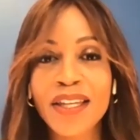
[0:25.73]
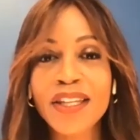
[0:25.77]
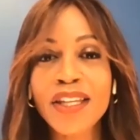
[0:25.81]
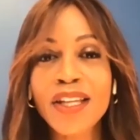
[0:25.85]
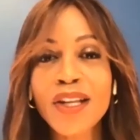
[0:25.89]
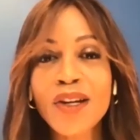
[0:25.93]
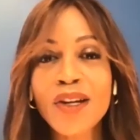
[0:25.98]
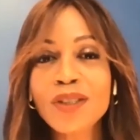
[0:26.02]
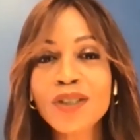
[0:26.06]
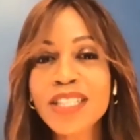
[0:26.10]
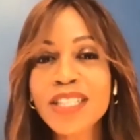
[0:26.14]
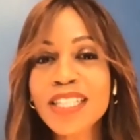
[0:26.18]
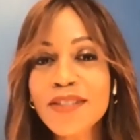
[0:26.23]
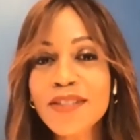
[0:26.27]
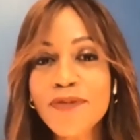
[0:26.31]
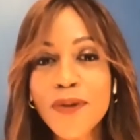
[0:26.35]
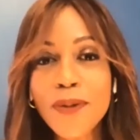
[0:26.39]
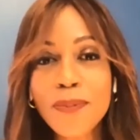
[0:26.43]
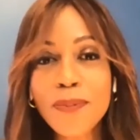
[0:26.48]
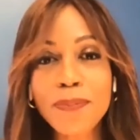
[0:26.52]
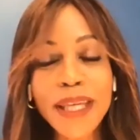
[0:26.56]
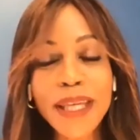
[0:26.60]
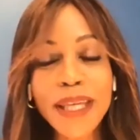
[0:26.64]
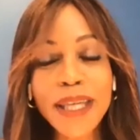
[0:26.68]
you know, just
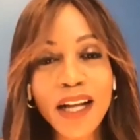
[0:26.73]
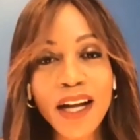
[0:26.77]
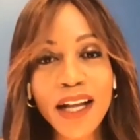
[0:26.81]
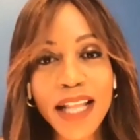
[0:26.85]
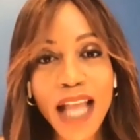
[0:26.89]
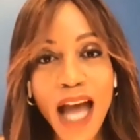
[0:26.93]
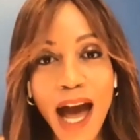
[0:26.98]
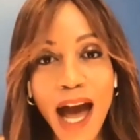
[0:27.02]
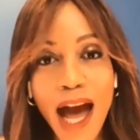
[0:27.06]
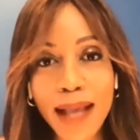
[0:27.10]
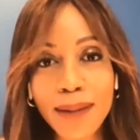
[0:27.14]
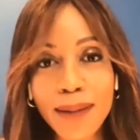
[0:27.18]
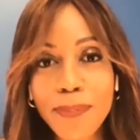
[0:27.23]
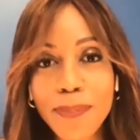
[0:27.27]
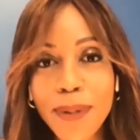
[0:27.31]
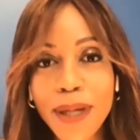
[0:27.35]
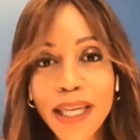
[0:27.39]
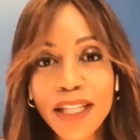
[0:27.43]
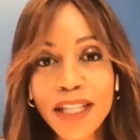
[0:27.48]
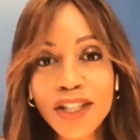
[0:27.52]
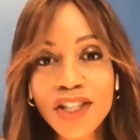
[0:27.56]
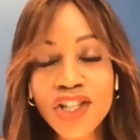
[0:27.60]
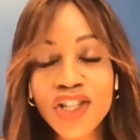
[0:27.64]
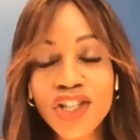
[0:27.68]
from being on hot
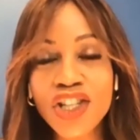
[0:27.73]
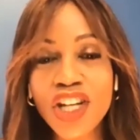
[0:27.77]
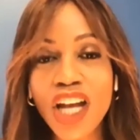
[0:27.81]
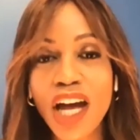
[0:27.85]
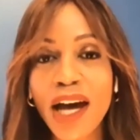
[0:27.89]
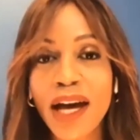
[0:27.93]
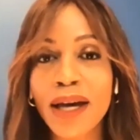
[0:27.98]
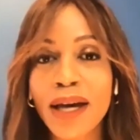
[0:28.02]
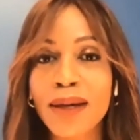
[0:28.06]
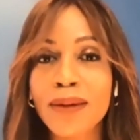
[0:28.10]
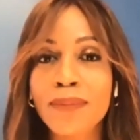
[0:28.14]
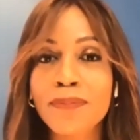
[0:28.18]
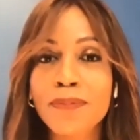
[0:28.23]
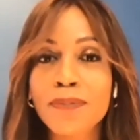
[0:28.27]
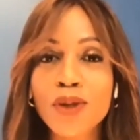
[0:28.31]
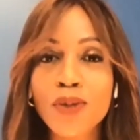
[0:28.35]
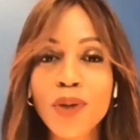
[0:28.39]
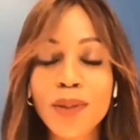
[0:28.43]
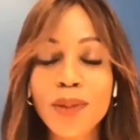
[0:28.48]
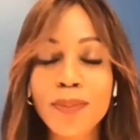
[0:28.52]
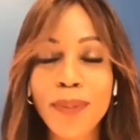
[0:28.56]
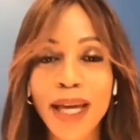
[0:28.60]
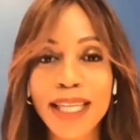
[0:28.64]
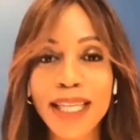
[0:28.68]
bench, uh,
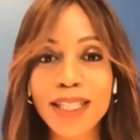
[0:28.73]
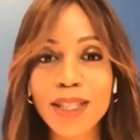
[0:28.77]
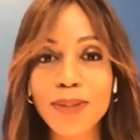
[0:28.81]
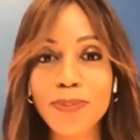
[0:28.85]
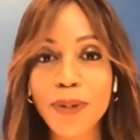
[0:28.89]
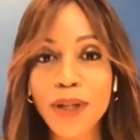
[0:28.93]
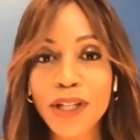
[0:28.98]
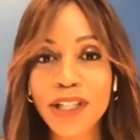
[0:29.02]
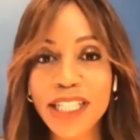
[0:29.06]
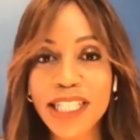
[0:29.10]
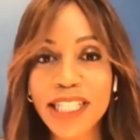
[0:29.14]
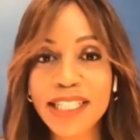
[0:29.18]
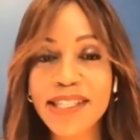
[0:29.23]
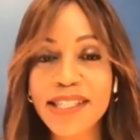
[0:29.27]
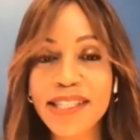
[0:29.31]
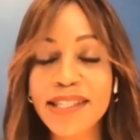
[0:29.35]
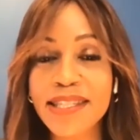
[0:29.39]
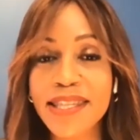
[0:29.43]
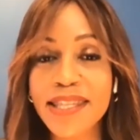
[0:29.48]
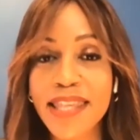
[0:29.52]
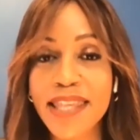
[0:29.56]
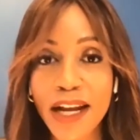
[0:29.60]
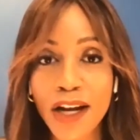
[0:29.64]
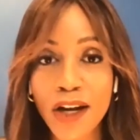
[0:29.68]
between my
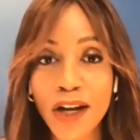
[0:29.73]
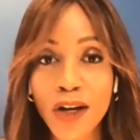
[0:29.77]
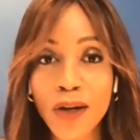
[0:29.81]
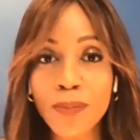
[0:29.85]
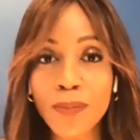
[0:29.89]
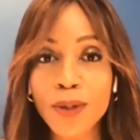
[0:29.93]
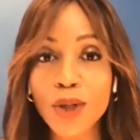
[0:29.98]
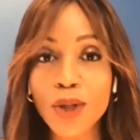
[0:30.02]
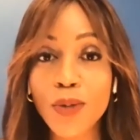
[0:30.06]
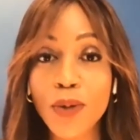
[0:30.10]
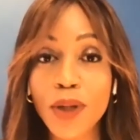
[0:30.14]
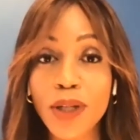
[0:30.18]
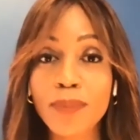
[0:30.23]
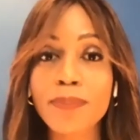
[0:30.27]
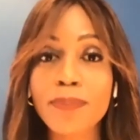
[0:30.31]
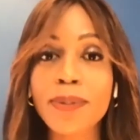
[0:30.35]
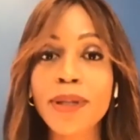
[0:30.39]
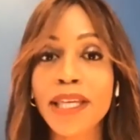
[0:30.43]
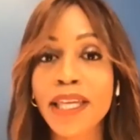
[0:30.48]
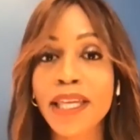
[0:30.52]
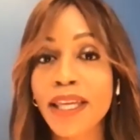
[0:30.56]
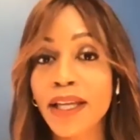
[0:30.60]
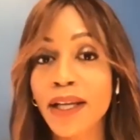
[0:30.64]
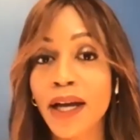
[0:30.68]
experiences there, between
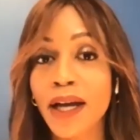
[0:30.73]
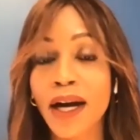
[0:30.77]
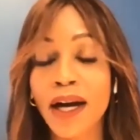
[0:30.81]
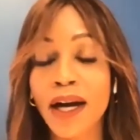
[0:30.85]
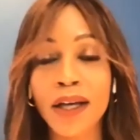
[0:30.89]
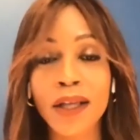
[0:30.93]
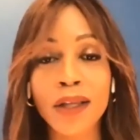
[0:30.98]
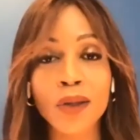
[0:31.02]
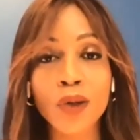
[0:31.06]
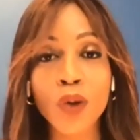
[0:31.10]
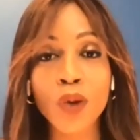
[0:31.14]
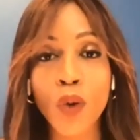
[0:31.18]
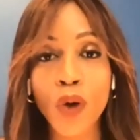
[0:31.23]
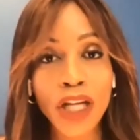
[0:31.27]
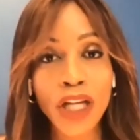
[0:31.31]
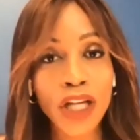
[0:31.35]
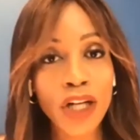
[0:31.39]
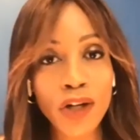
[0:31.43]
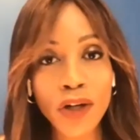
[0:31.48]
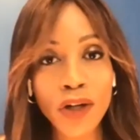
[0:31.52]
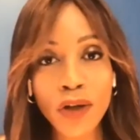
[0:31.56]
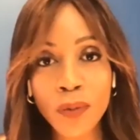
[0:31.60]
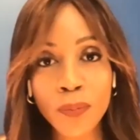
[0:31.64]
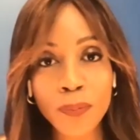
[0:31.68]
being a
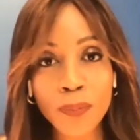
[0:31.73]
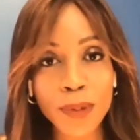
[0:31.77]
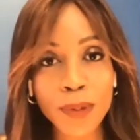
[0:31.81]
lawyer,